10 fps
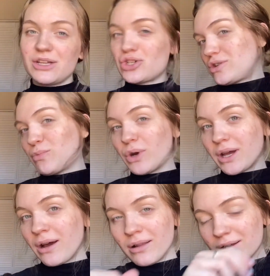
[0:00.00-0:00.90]
shimmering
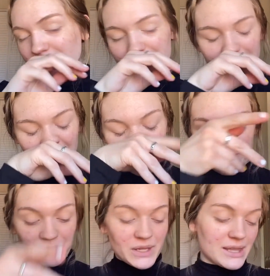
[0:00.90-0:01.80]
colors today.
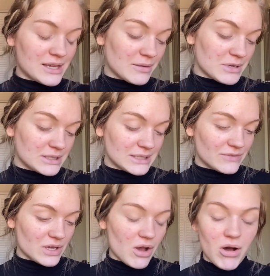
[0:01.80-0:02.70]
I think I'm gonna leave
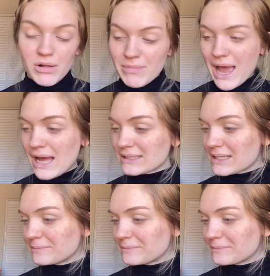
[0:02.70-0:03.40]
it all matte.